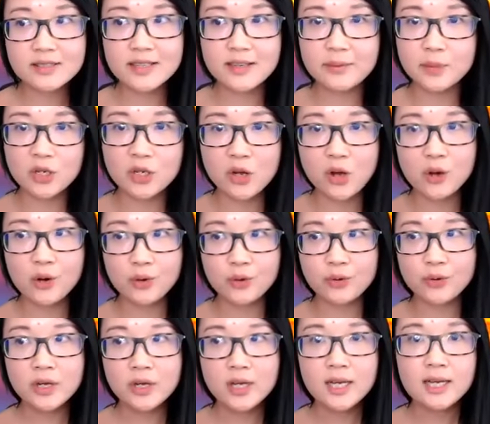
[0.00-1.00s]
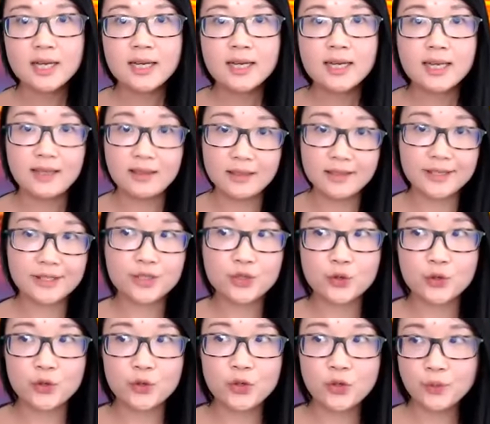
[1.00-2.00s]
let me know in this
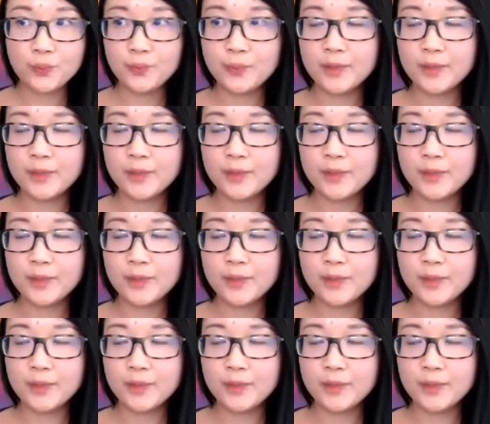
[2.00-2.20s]
group.